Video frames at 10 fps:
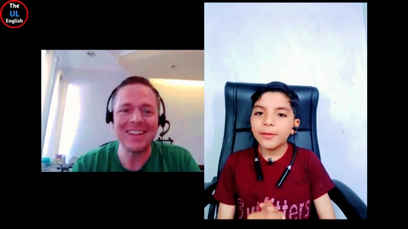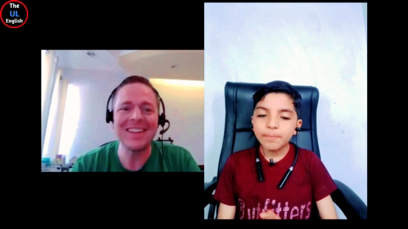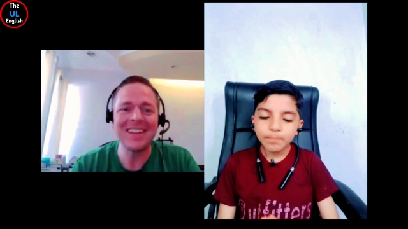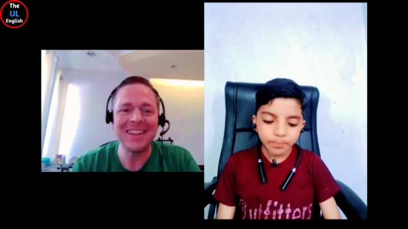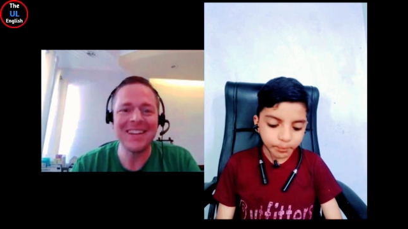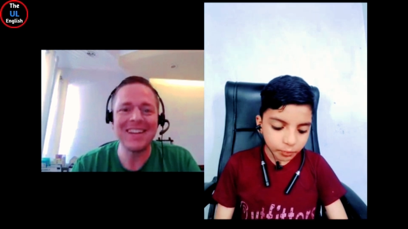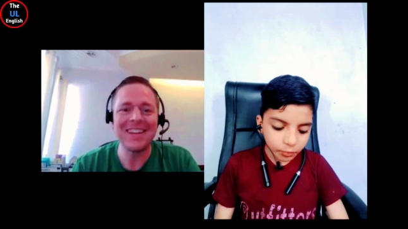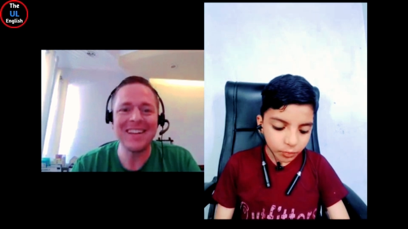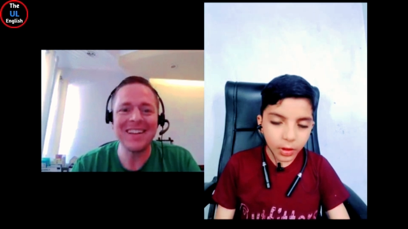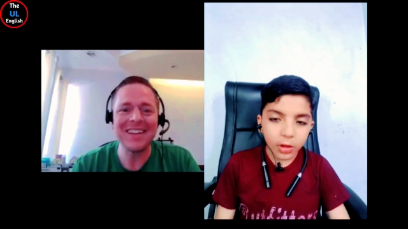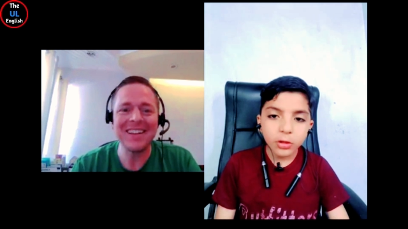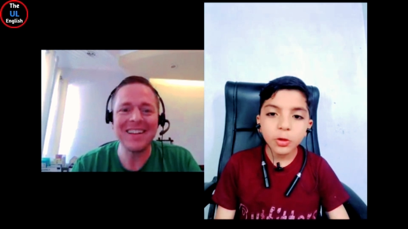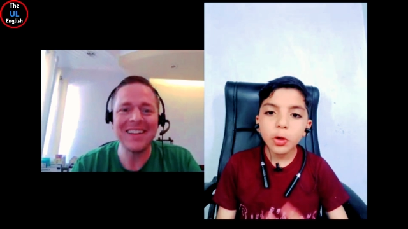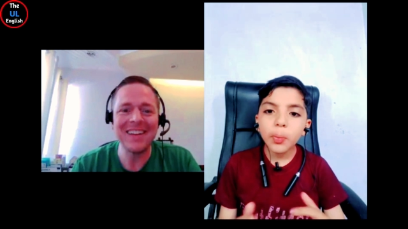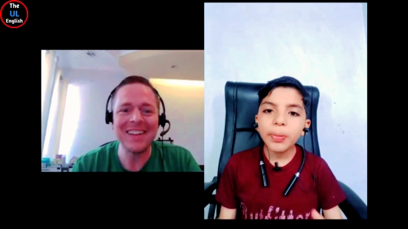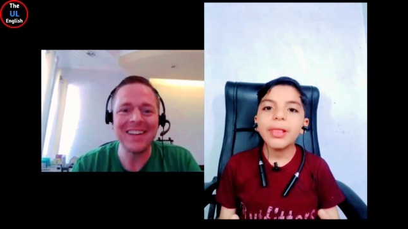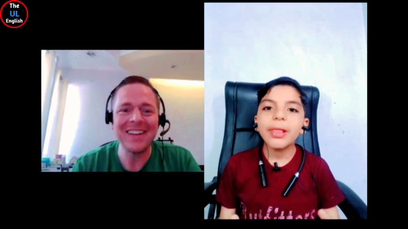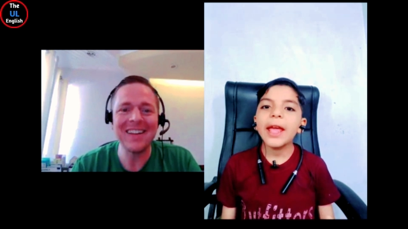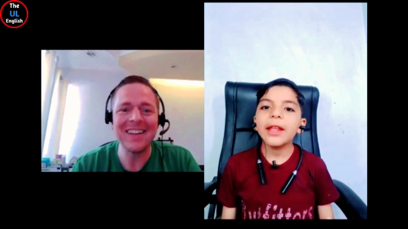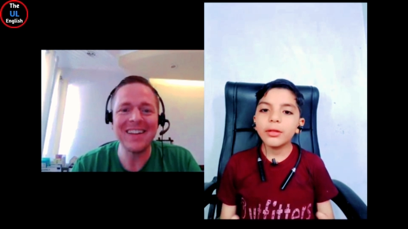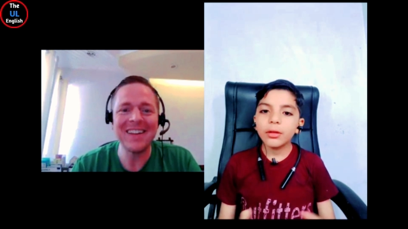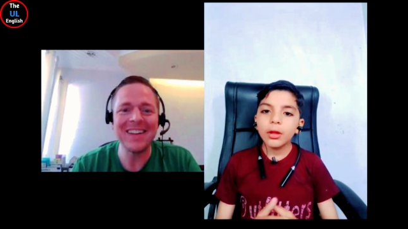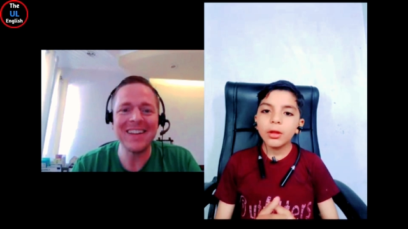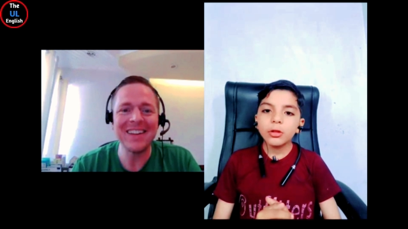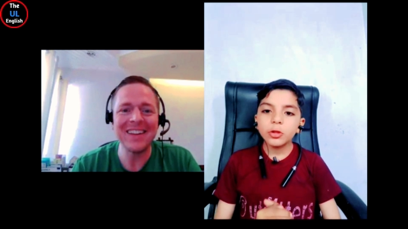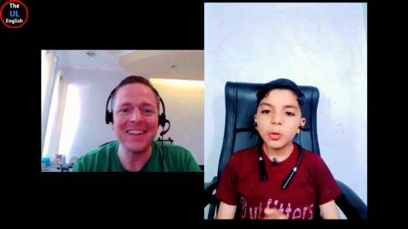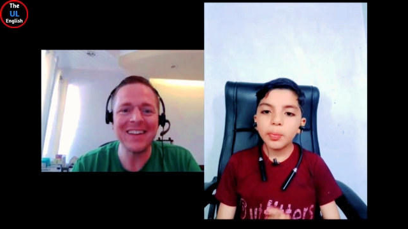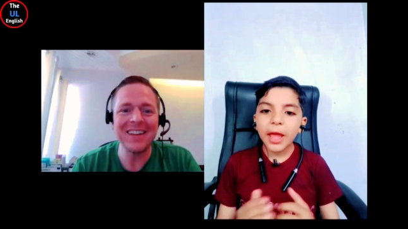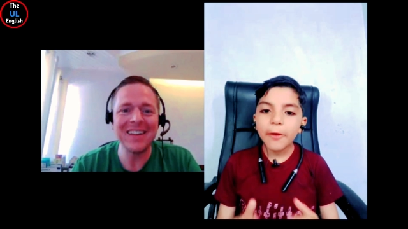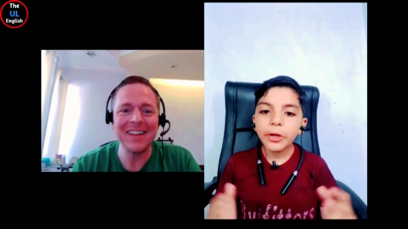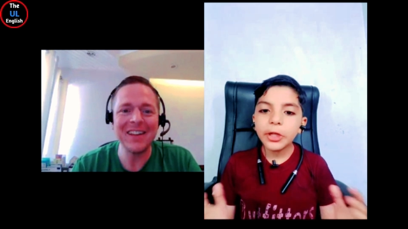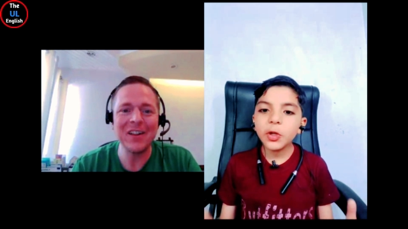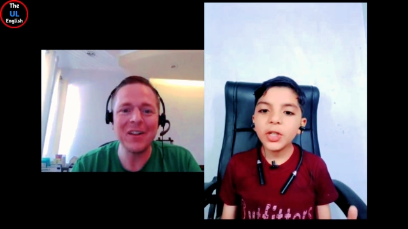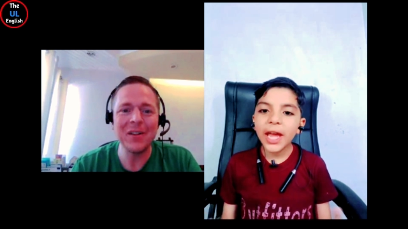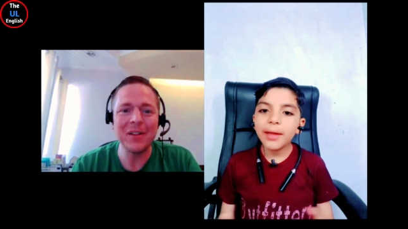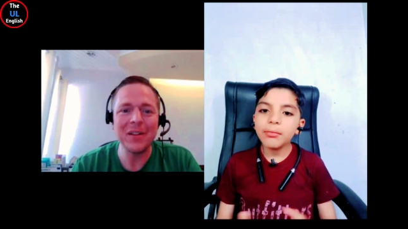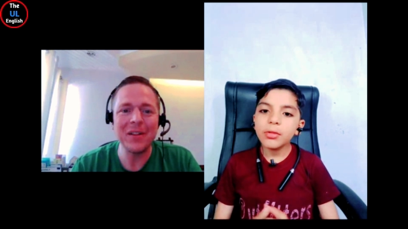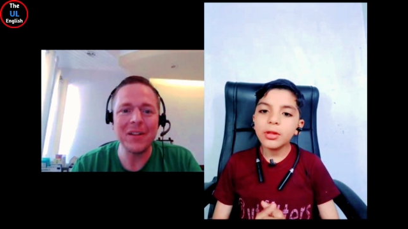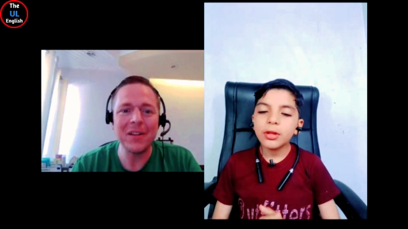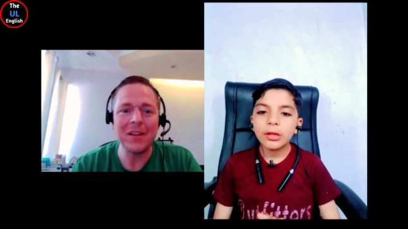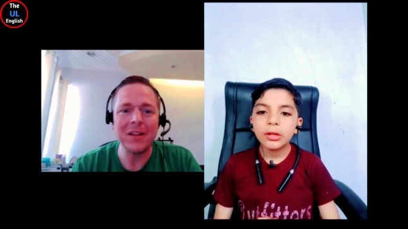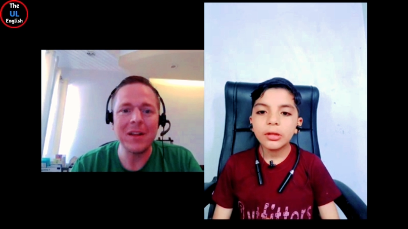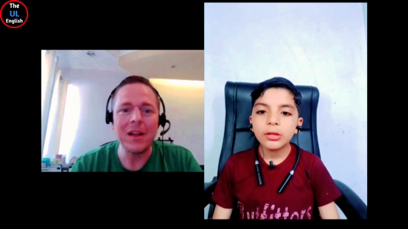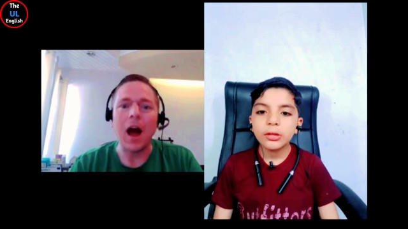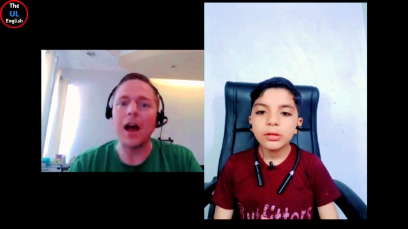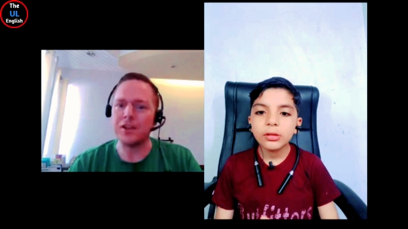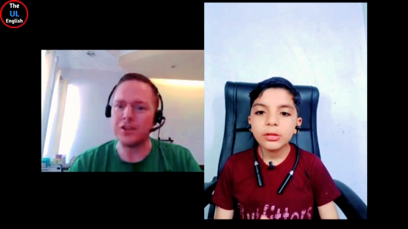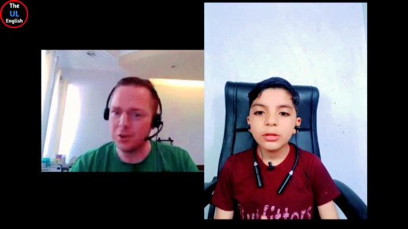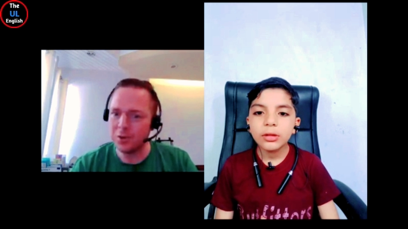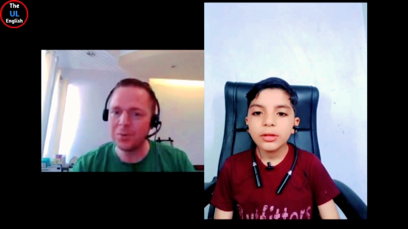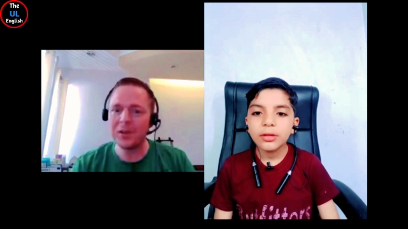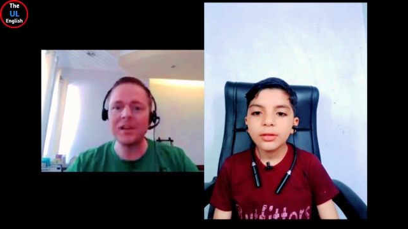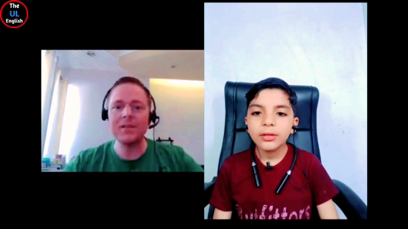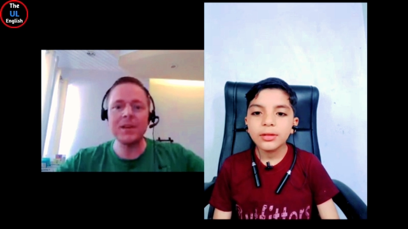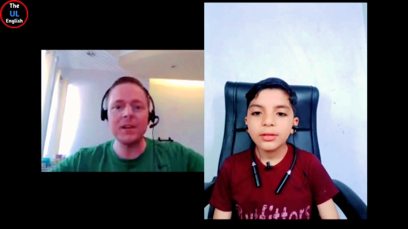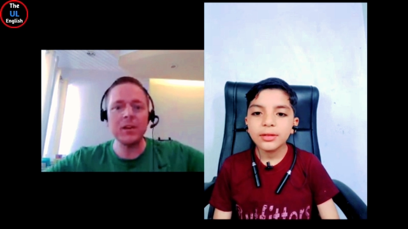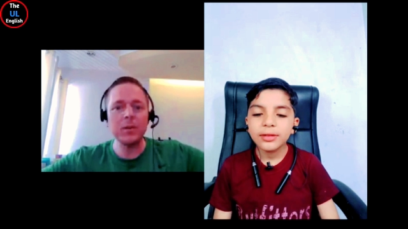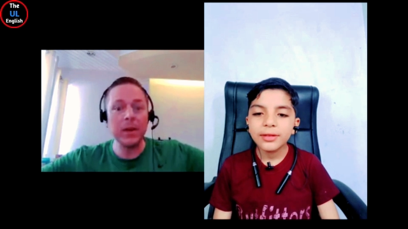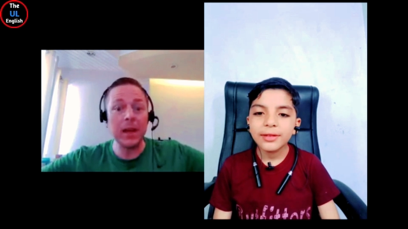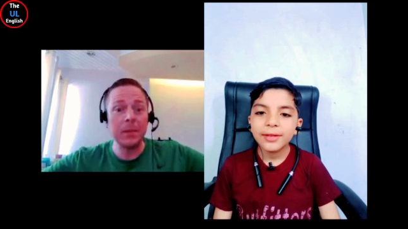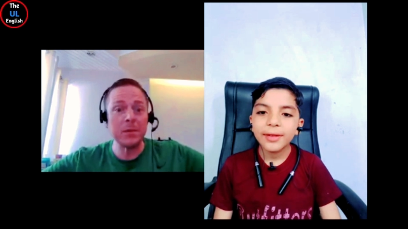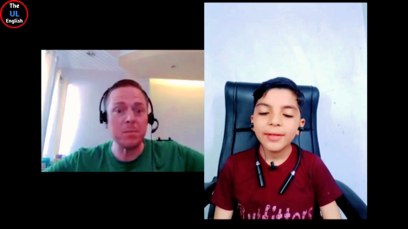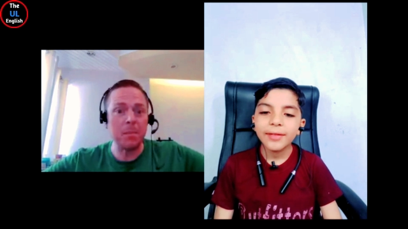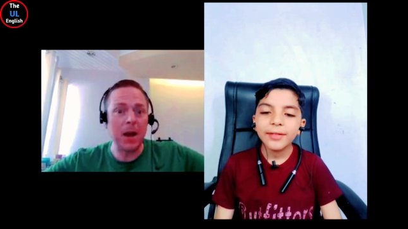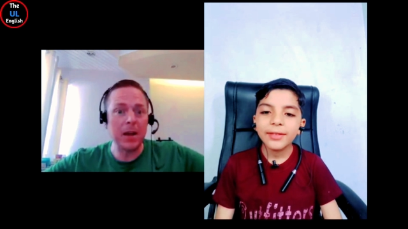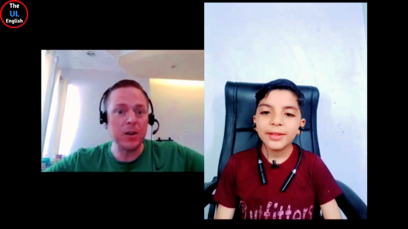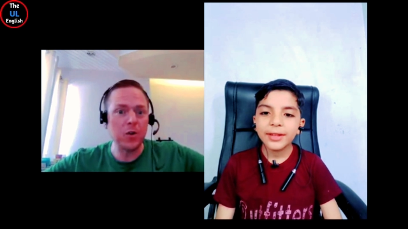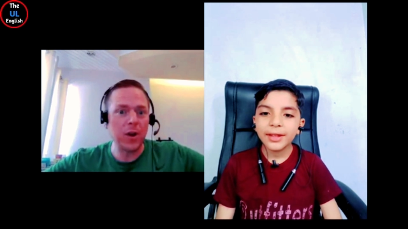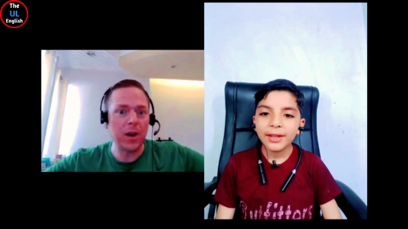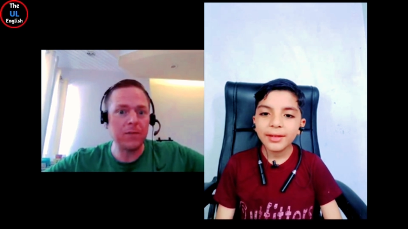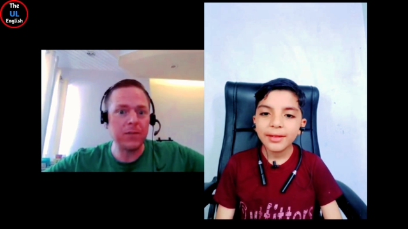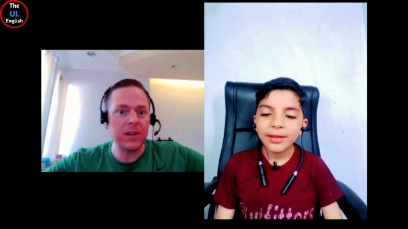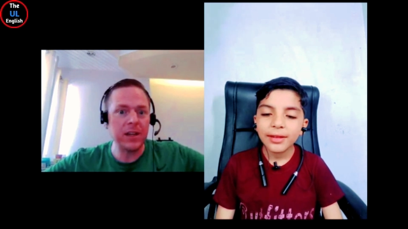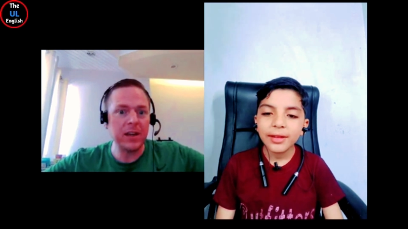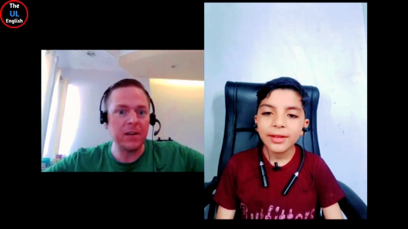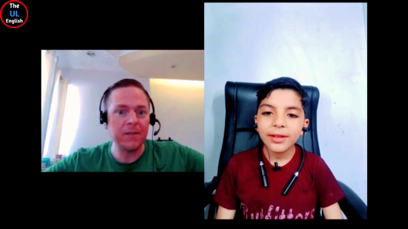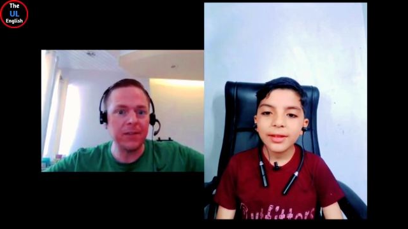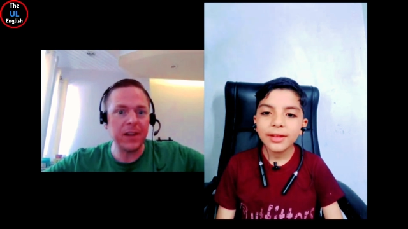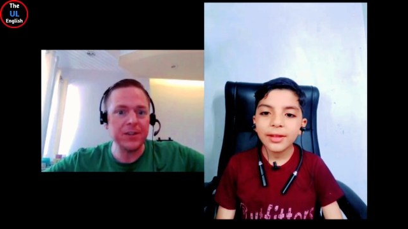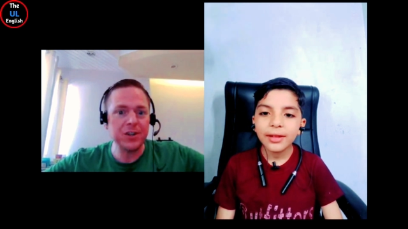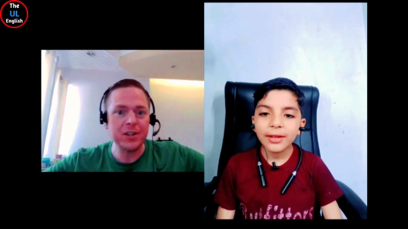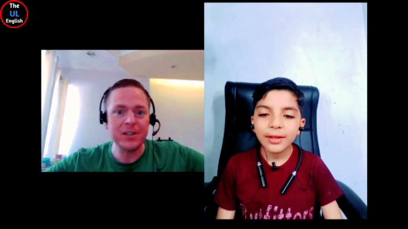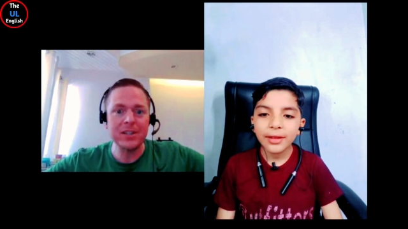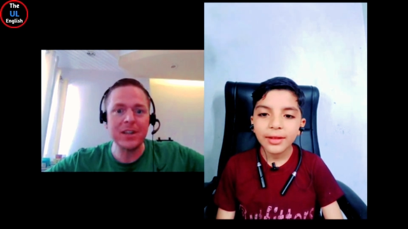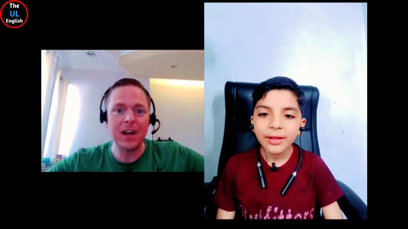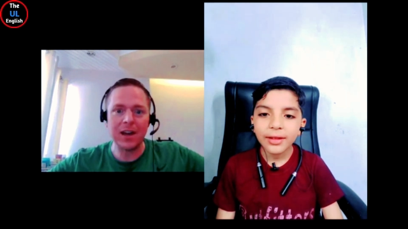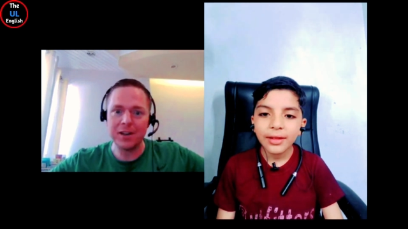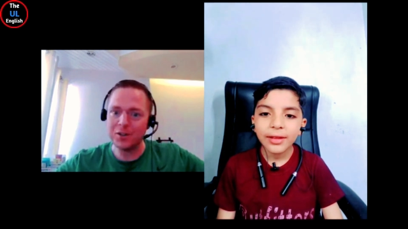Speaker 1: Uh, do you play? Do you play video games?
Speaker 2: I do play video games, Minecraft, League of Legends. I